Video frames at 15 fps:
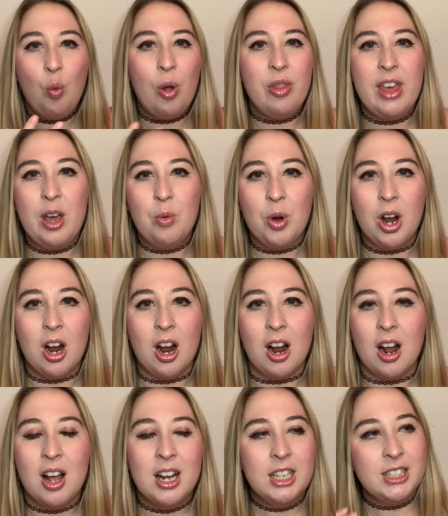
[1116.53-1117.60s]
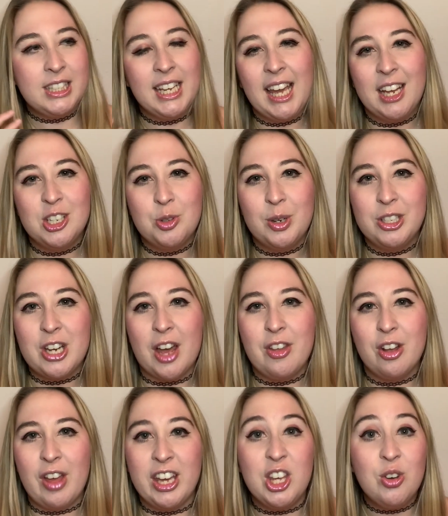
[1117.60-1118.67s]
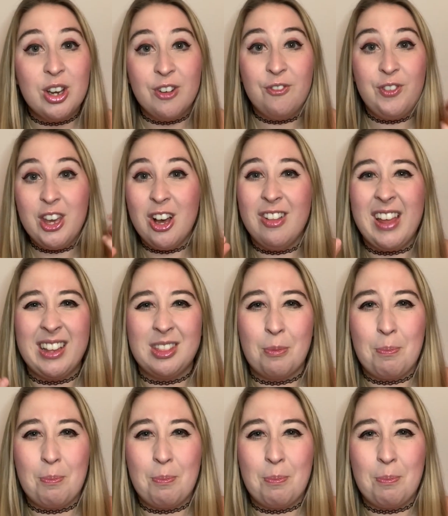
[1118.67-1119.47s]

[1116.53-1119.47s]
when they were singing to each other, like you could feel like